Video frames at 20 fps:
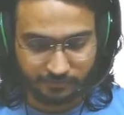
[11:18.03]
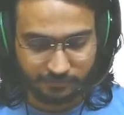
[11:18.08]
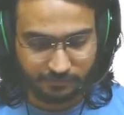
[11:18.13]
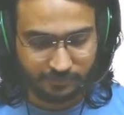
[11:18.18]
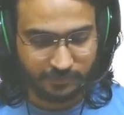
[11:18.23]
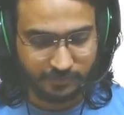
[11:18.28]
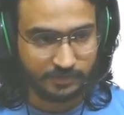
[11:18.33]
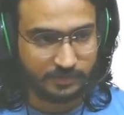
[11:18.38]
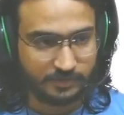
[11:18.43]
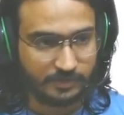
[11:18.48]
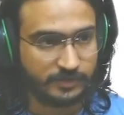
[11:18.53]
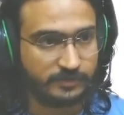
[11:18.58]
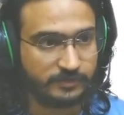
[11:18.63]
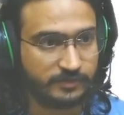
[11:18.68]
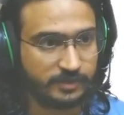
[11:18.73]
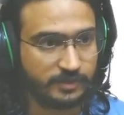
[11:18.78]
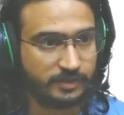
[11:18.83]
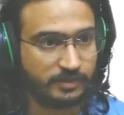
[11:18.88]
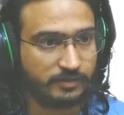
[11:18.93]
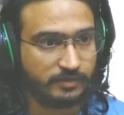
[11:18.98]
First, let's
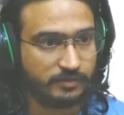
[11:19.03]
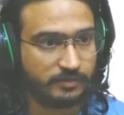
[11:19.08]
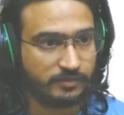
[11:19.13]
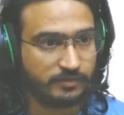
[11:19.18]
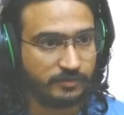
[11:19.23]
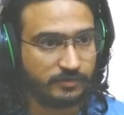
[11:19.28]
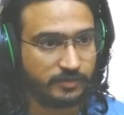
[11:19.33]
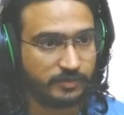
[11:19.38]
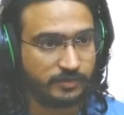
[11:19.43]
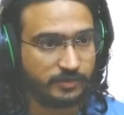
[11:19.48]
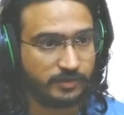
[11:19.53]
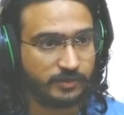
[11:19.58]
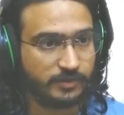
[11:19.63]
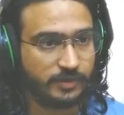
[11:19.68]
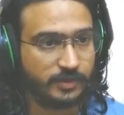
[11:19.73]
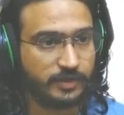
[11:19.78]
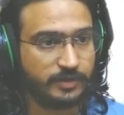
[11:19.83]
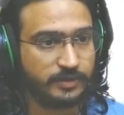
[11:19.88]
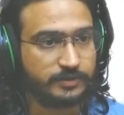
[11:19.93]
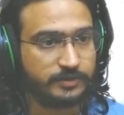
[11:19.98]
ignore
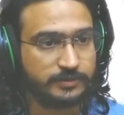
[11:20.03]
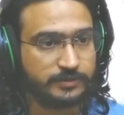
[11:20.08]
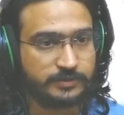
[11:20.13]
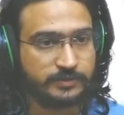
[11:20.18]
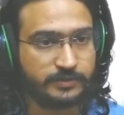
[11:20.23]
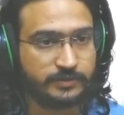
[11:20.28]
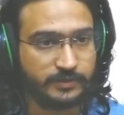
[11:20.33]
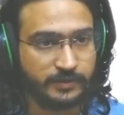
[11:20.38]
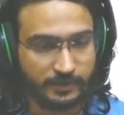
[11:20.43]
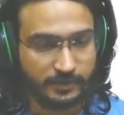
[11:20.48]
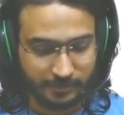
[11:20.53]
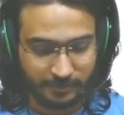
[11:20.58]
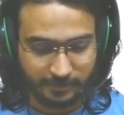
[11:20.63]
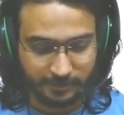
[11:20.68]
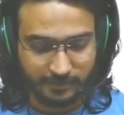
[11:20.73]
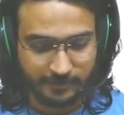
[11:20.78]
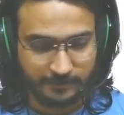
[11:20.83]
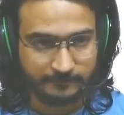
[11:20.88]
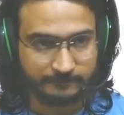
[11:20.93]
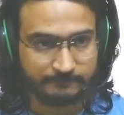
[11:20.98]
the
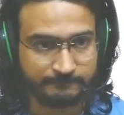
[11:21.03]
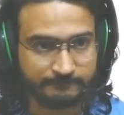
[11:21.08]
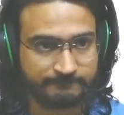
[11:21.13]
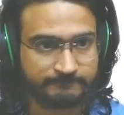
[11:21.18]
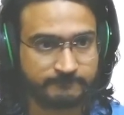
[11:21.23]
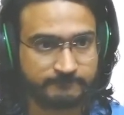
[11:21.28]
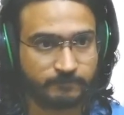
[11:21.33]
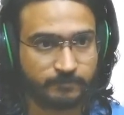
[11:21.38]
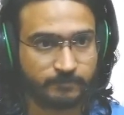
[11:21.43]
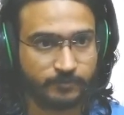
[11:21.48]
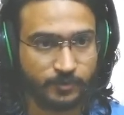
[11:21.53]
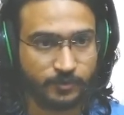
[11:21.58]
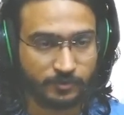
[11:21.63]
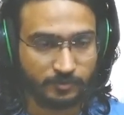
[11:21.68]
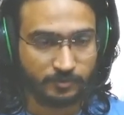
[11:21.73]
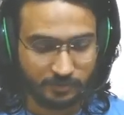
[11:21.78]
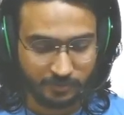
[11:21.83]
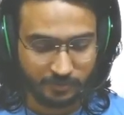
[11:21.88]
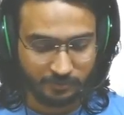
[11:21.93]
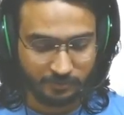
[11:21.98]
node
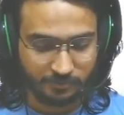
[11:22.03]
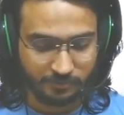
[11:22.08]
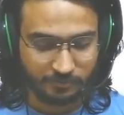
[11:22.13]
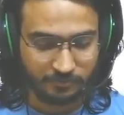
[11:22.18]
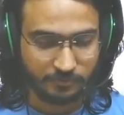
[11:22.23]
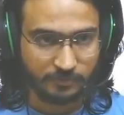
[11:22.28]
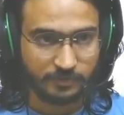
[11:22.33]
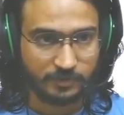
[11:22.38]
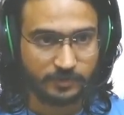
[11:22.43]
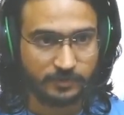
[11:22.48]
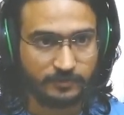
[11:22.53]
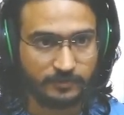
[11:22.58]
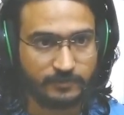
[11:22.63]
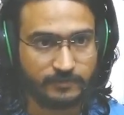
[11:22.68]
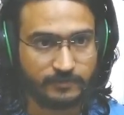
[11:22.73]
modules folder.